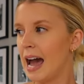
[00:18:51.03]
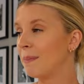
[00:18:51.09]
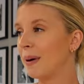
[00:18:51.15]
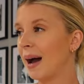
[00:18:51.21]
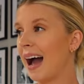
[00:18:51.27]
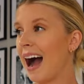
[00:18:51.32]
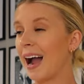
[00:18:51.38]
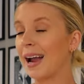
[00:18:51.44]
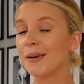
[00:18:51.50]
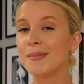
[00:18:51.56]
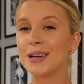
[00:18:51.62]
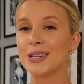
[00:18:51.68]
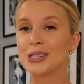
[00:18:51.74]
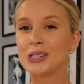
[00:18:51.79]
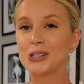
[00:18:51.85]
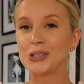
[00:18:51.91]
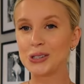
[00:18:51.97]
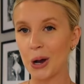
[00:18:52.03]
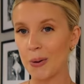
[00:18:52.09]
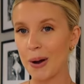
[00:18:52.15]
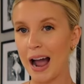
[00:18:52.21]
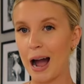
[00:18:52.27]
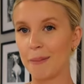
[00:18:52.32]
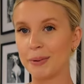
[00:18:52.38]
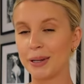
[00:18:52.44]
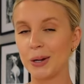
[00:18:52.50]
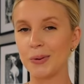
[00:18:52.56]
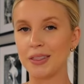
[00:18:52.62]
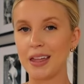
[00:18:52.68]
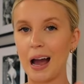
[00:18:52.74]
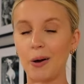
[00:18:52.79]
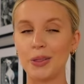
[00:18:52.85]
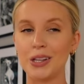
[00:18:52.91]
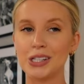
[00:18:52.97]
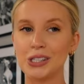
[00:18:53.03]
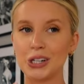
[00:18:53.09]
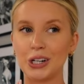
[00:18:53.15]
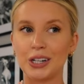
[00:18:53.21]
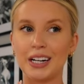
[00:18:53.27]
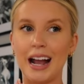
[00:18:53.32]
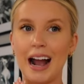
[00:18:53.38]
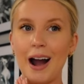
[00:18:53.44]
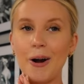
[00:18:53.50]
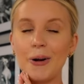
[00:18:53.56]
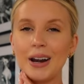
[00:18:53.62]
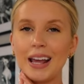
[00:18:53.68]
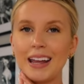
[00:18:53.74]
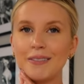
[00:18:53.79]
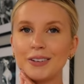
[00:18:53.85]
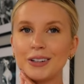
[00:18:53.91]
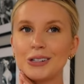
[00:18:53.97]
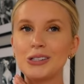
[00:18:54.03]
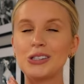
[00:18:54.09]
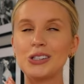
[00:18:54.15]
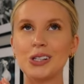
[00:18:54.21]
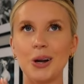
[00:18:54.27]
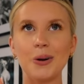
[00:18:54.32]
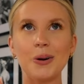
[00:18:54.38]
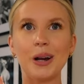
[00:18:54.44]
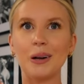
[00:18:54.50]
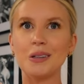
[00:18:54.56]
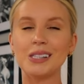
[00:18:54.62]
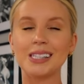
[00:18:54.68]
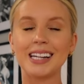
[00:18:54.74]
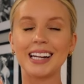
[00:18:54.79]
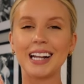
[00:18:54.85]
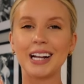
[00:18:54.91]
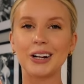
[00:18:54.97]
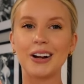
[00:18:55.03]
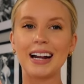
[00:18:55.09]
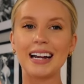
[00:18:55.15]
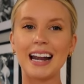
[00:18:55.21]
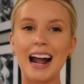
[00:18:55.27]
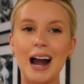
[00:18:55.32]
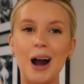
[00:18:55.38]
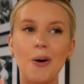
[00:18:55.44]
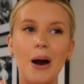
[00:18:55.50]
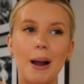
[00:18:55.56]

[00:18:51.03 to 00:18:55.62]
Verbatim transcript: But I am so happy with how this turned out. It feels so cozy in here right now.